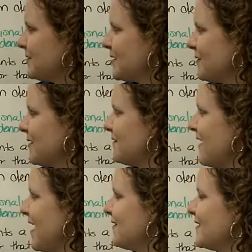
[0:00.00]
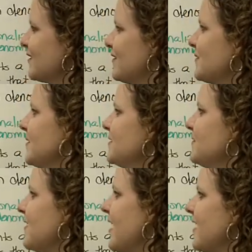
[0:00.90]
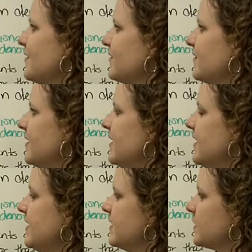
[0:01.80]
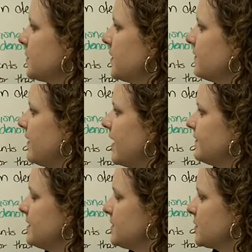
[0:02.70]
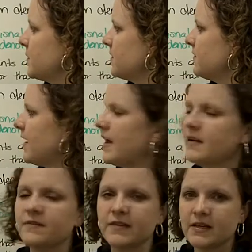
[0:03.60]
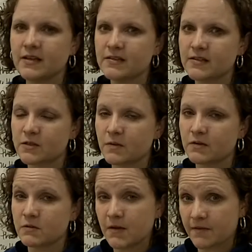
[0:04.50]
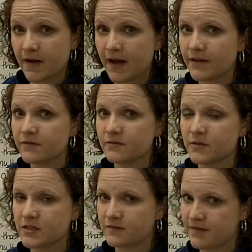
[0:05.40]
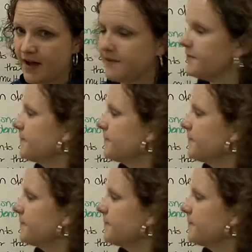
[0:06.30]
the square root of 5 is 3 square roots of 5. Square root of 5 times the square root of 5 is the square root of 25, which is 5.